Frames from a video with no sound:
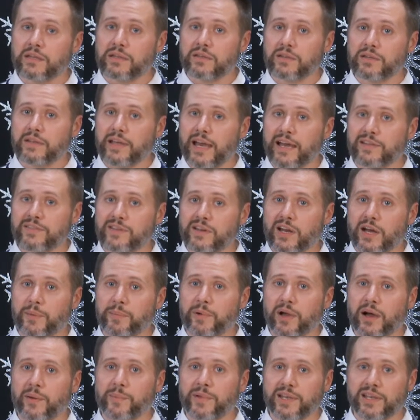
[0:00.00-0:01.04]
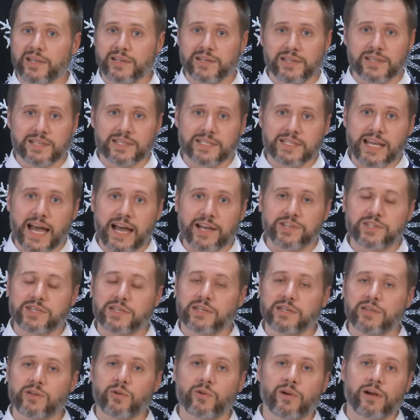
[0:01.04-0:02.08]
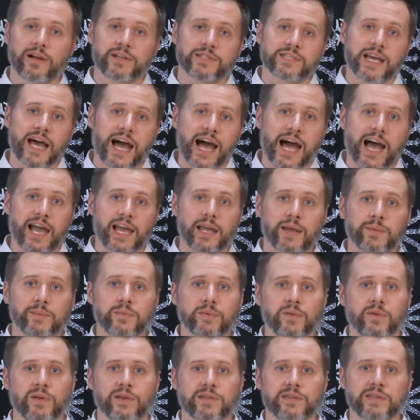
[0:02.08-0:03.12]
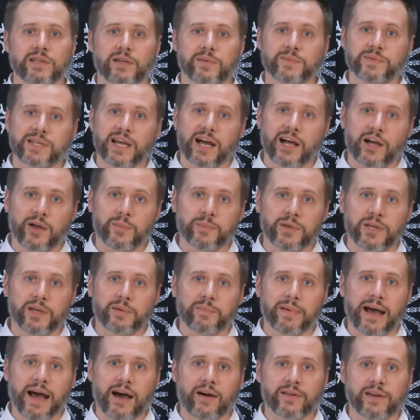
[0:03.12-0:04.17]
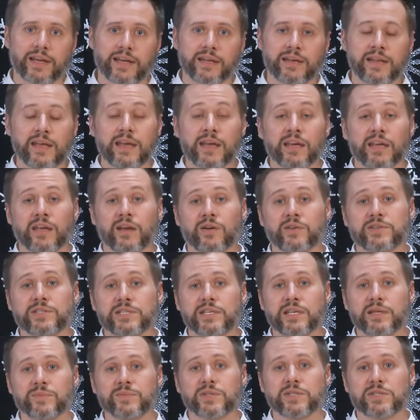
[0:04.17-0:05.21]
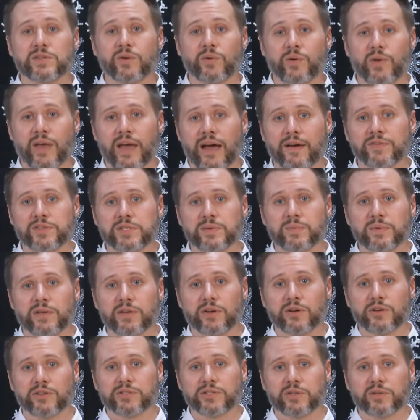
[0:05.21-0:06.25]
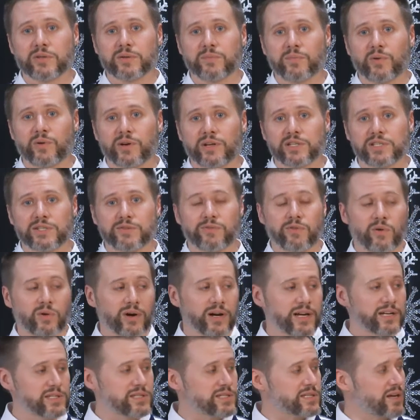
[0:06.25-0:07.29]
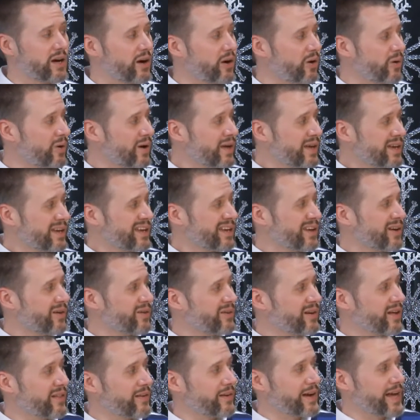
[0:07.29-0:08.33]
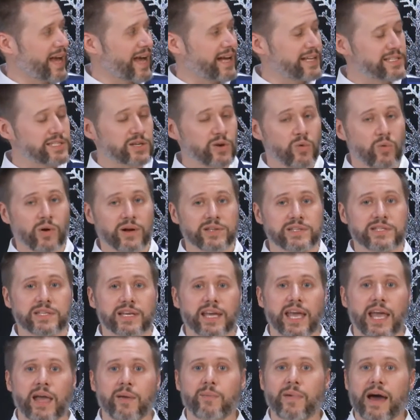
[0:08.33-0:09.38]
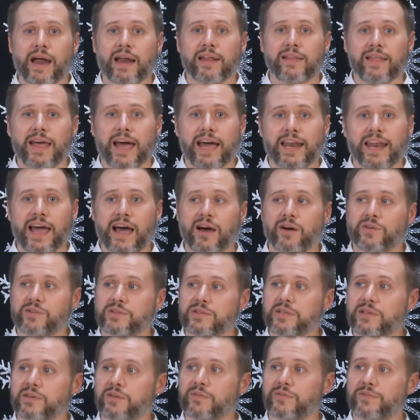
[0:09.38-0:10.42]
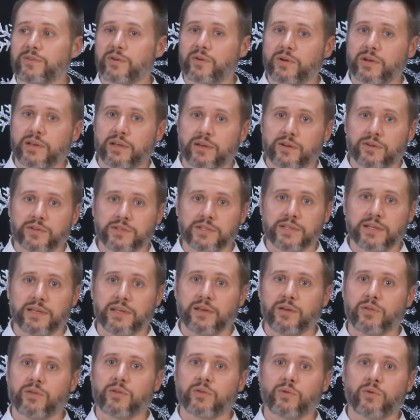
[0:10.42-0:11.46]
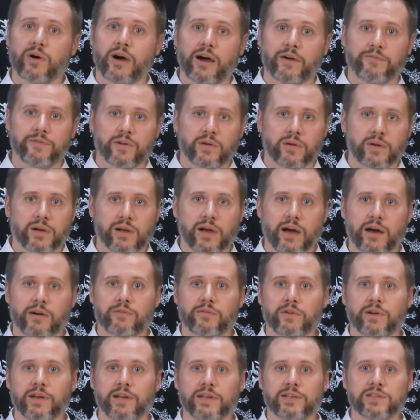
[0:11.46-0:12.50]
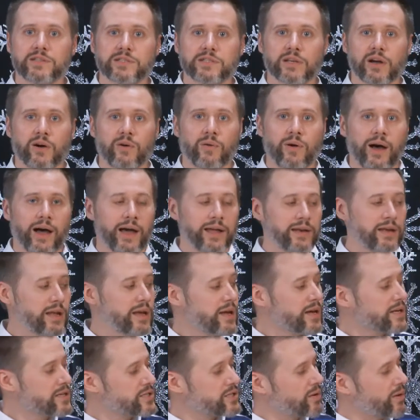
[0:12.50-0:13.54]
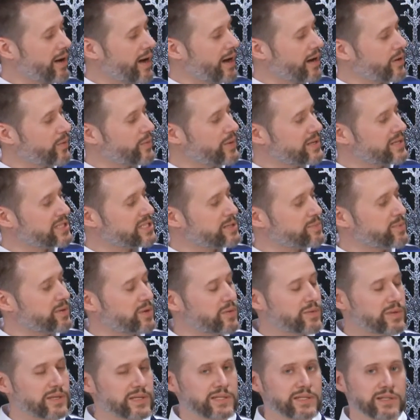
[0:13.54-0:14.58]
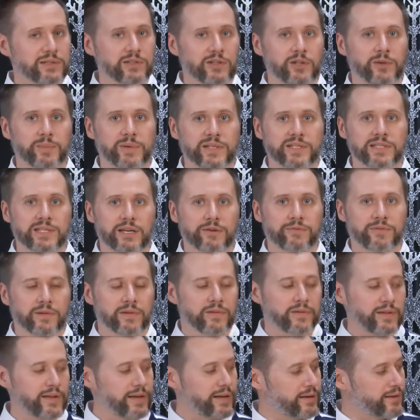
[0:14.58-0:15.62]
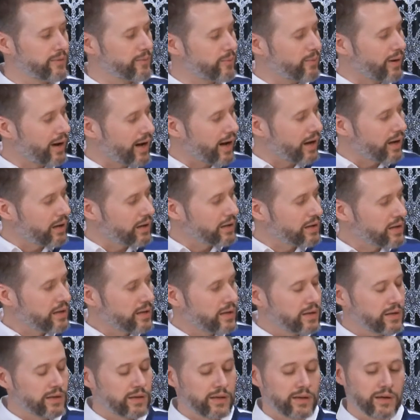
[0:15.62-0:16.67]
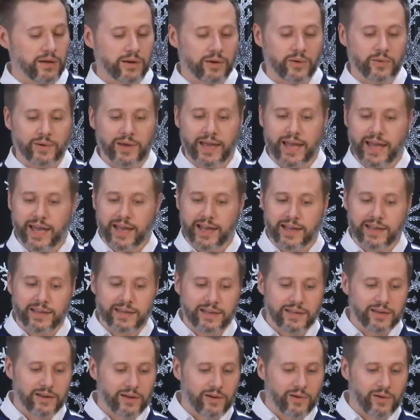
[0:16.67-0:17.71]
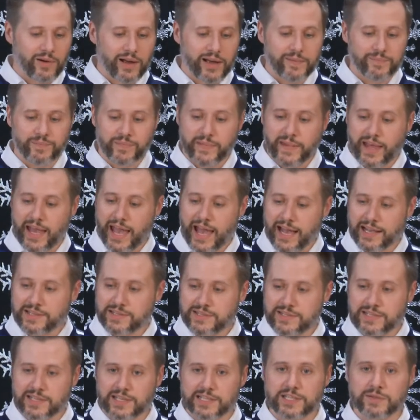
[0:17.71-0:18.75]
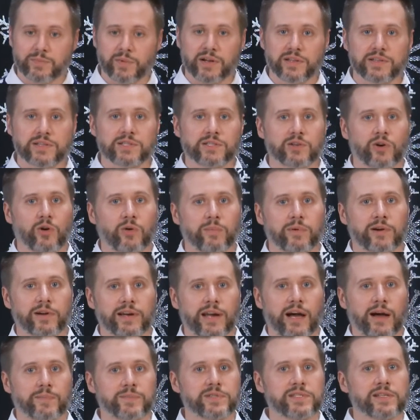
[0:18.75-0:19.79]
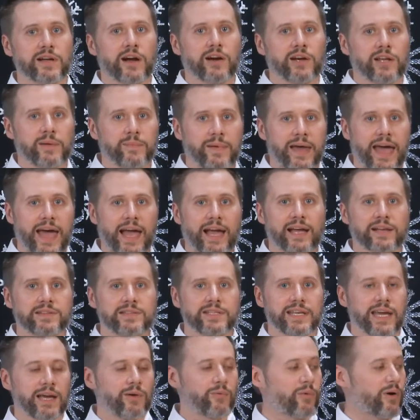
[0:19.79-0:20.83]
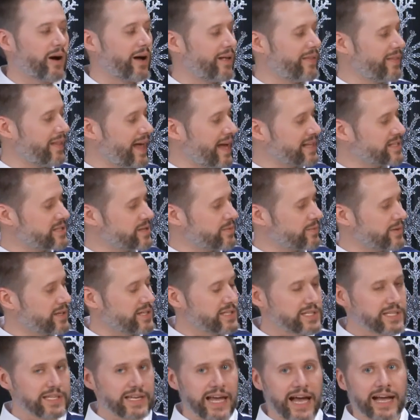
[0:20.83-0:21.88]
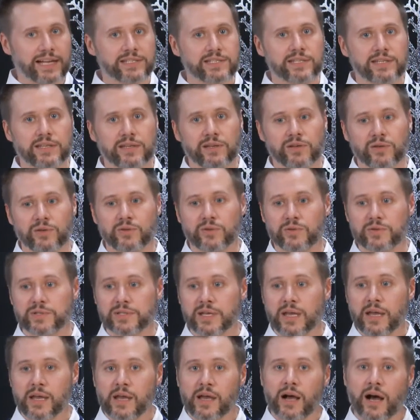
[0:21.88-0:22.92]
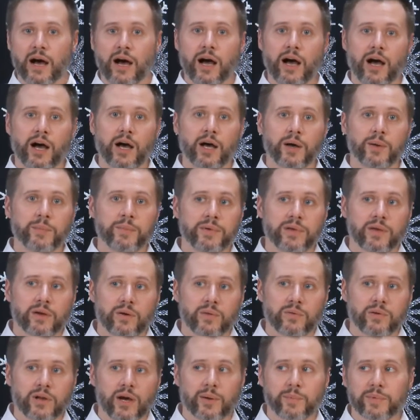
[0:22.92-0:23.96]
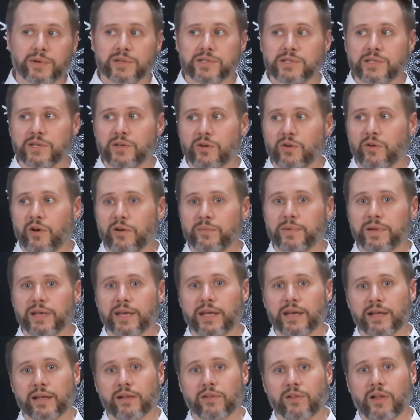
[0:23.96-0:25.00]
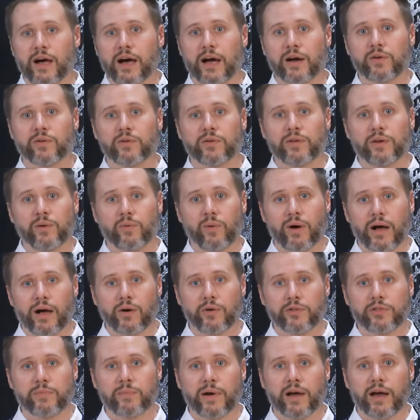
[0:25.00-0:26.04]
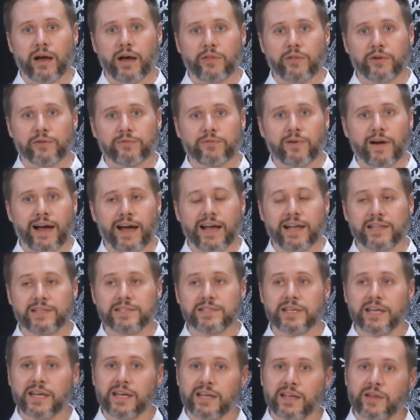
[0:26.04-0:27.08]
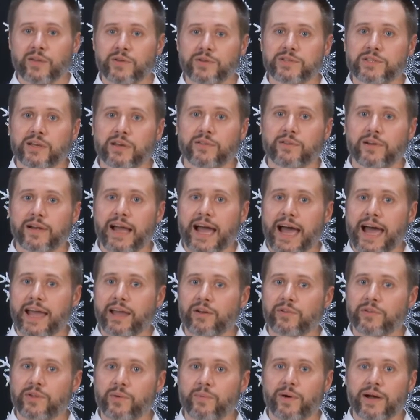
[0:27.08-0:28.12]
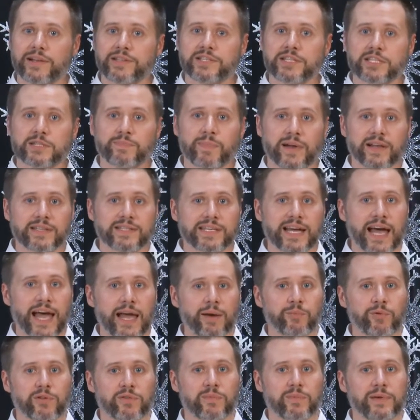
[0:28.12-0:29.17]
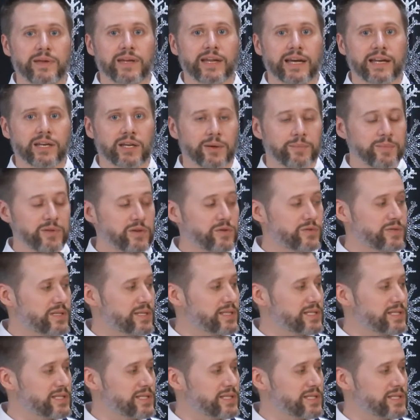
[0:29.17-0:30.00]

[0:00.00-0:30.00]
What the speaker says: you ended up coming into the session, you were on time, you ended up telling me about it. It seems as though you have some guilt or remorse for it. So, another consequence that came out of that now is that you feel guilty, you threw off your recovery, and so on. So how can we dispute this a little bit differently? Well, I had 6 months sober, now I'm starting back on day one, that's a reason not to use. Number two, I've been getting along really well with my other friends. This other guy only wants to spend time with me to end up using